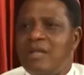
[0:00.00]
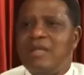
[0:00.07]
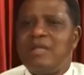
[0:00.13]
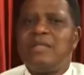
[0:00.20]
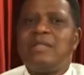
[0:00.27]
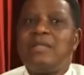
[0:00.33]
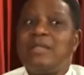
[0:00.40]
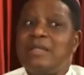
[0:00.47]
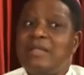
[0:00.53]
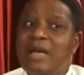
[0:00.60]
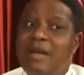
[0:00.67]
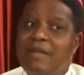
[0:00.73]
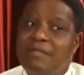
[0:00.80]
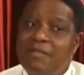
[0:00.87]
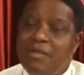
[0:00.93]
This is a
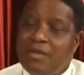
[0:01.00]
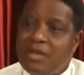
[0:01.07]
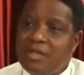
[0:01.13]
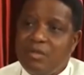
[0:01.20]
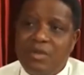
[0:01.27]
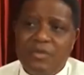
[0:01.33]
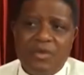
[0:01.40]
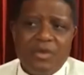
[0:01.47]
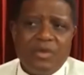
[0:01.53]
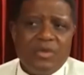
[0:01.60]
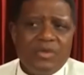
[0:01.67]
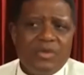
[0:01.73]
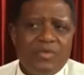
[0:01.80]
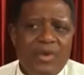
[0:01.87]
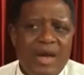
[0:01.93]
time for us before
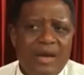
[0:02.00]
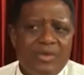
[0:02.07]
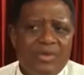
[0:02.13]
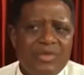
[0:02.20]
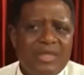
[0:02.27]
those values